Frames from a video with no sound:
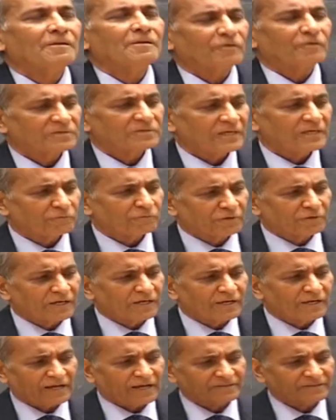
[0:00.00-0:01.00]
Because they have
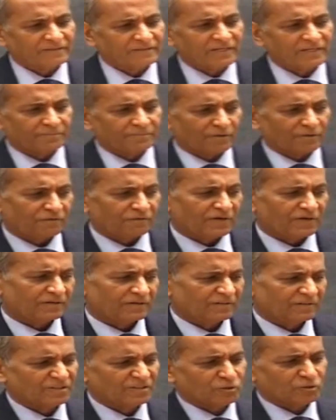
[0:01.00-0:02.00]
realized that their prophet
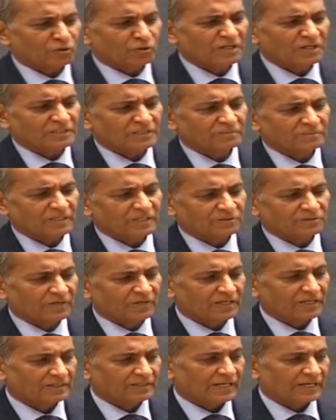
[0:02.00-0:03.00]
is talking something that's
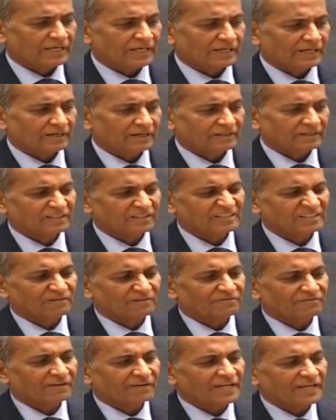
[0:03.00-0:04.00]
very delicate. This is
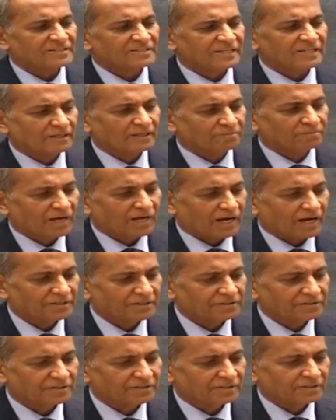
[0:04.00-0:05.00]
a fledgling
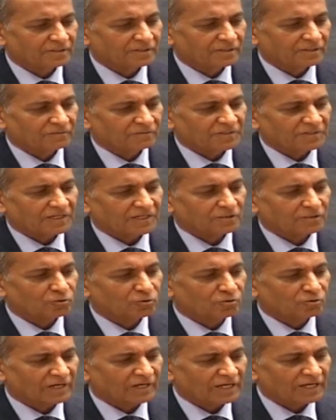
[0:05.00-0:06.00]
plant which can
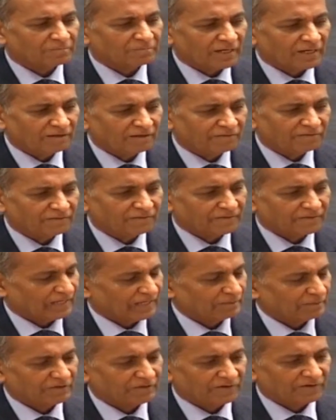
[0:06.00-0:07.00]
do great benefit. It
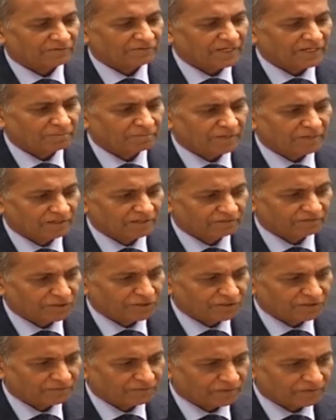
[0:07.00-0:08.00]
can be very
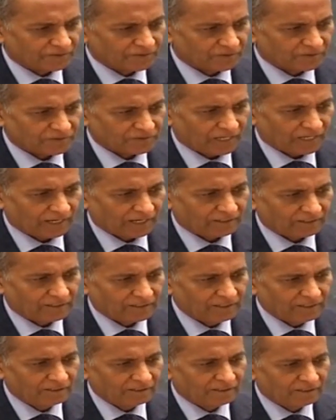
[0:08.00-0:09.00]
beneficial for the
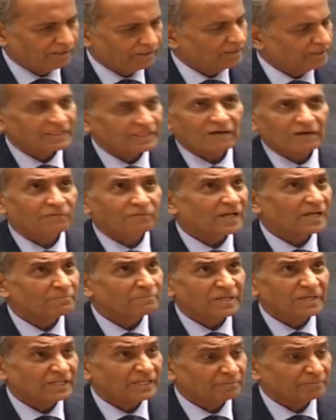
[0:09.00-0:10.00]
society. They are
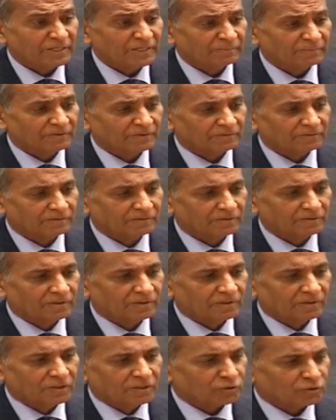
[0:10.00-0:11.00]
well-meaning people.
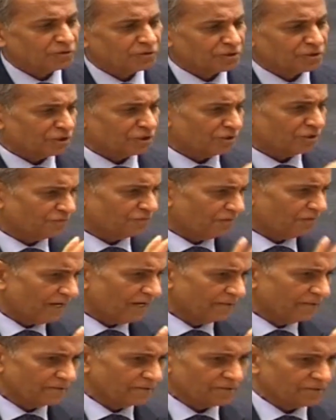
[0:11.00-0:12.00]
So the church
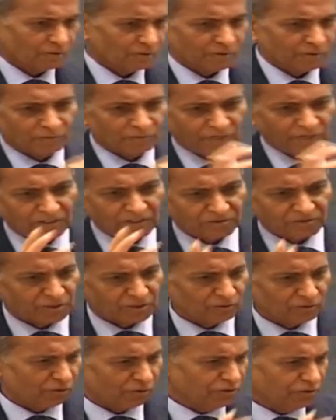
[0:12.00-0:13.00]
fathers and all the various
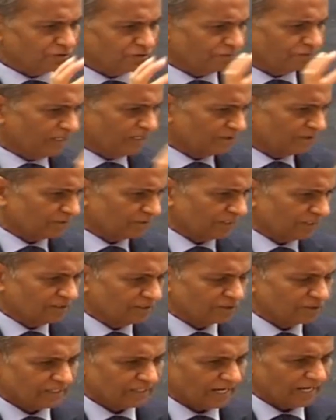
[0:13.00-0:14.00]
theologians of various
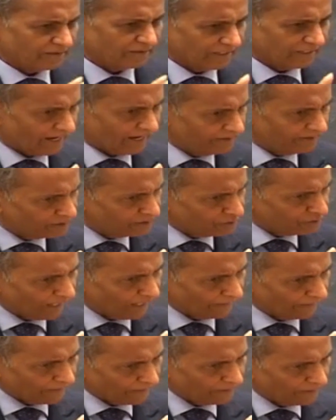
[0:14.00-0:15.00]
religions gather
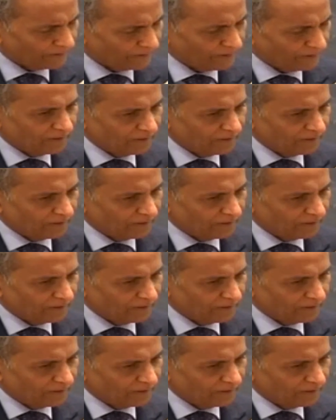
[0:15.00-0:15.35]
together